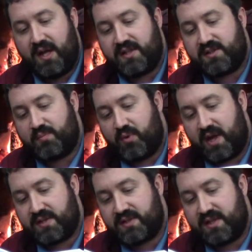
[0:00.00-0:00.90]
and
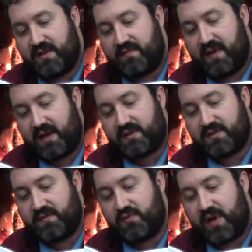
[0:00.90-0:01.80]
suppress the
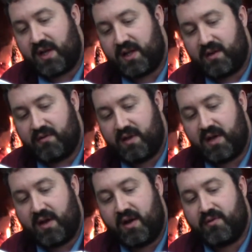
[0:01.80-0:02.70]
effects of adrenaline
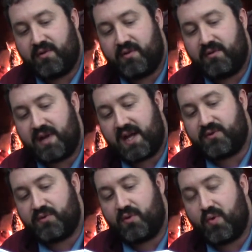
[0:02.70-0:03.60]
and other
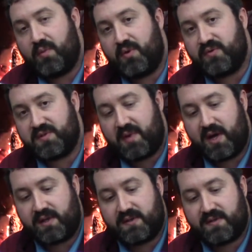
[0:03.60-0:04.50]
natural hormone
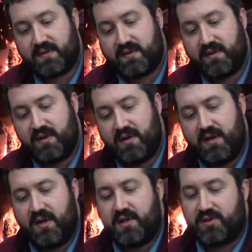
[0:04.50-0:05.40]
spikes.
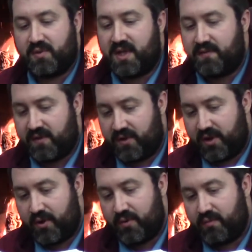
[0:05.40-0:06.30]
So even
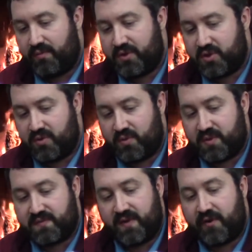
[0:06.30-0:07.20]
though the shooter
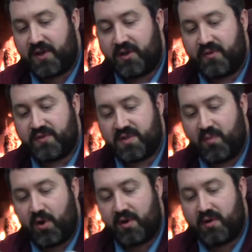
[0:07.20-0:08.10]
was very close to
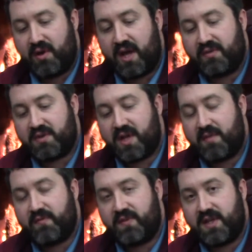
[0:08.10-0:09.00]
Martin at the
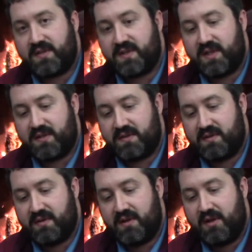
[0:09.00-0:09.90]
time of the incident,
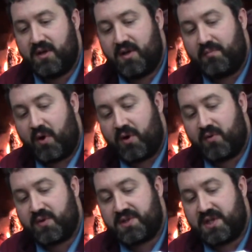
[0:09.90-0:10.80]
Martin
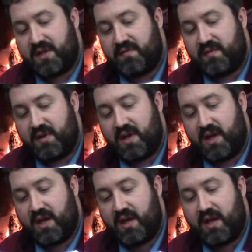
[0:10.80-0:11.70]
received
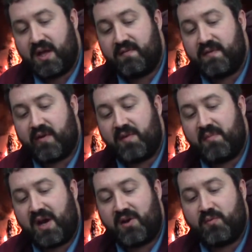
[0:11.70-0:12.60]
a very
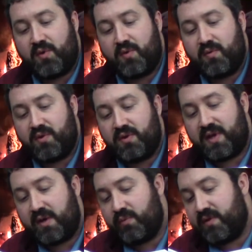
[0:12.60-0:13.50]
minor wound
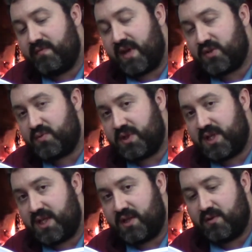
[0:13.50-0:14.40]
that would eventually
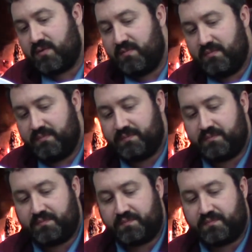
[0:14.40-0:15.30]
heal.
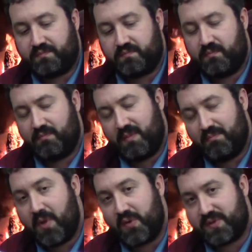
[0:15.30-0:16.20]

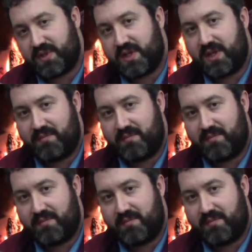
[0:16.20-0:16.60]
Mostly.